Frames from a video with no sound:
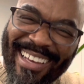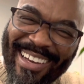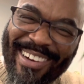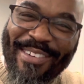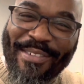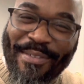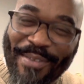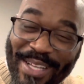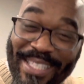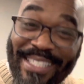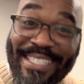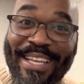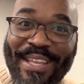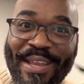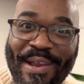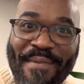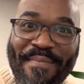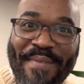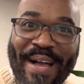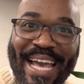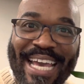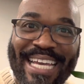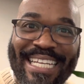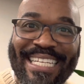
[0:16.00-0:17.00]
what's in your
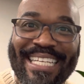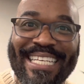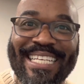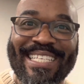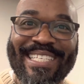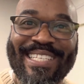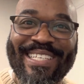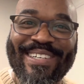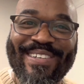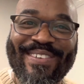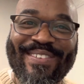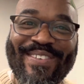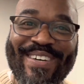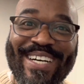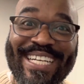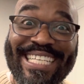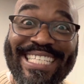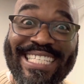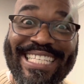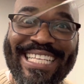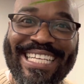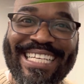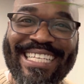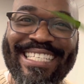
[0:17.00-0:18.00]
mind is, what
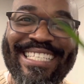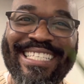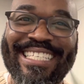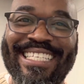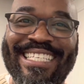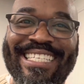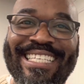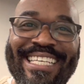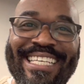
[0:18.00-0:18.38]
is this?